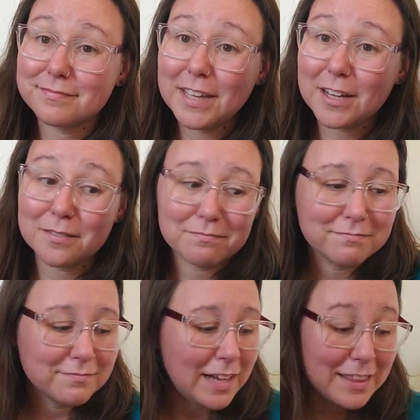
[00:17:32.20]
yeah,
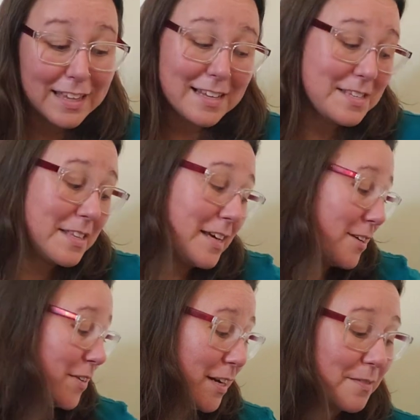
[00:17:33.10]
I think I said that
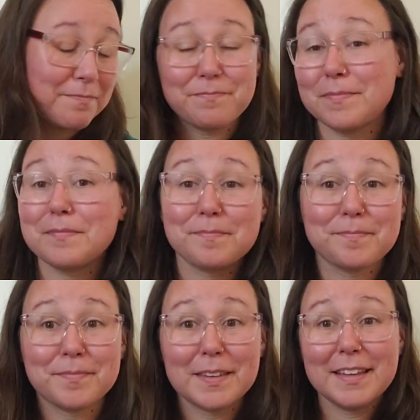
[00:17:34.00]
already.
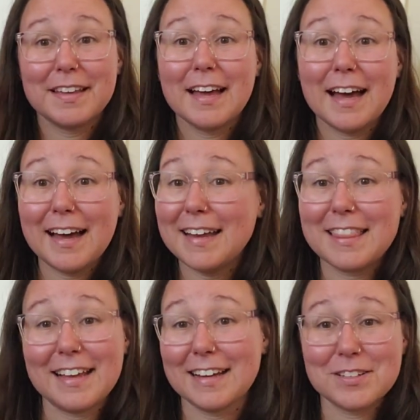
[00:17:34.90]
I
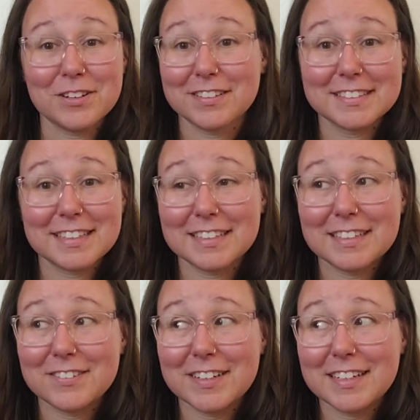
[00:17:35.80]
think I totally said
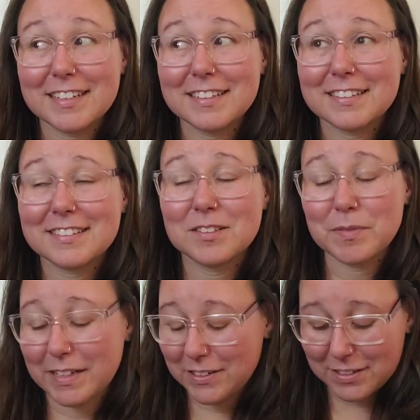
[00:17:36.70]
that already. Oh
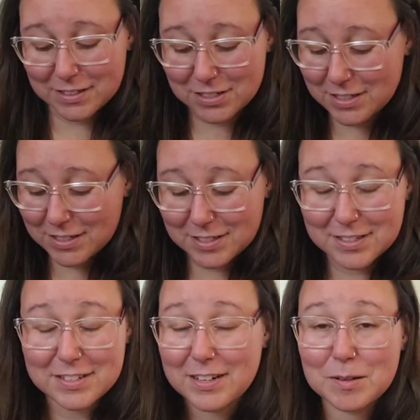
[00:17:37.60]
my gosh,
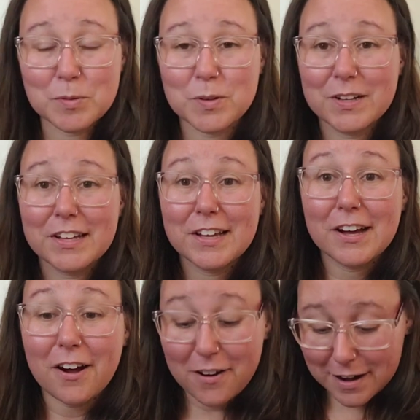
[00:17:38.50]
this is terrible.
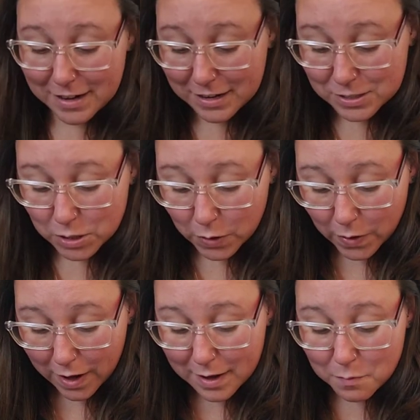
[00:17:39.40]
All right, so
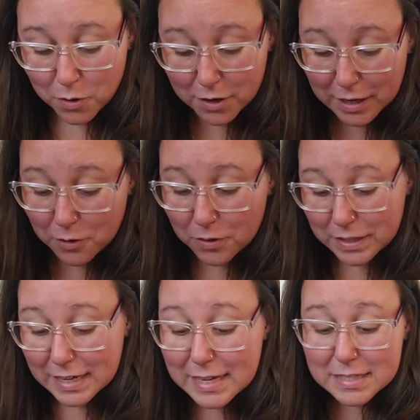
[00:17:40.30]
I am working on
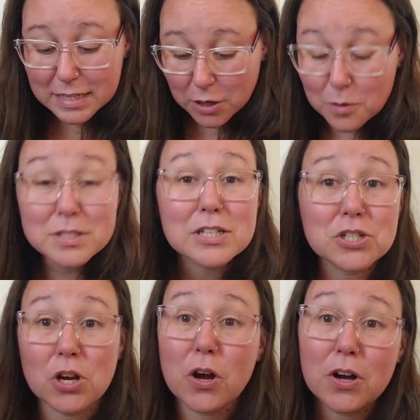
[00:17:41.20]
the Easy Goes It
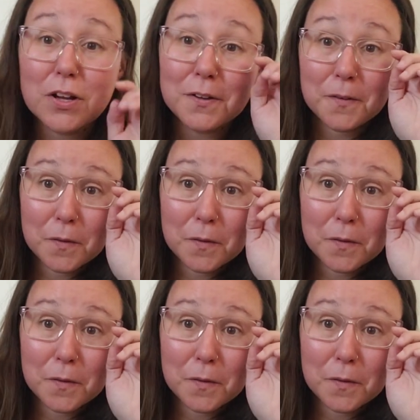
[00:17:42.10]
Shaw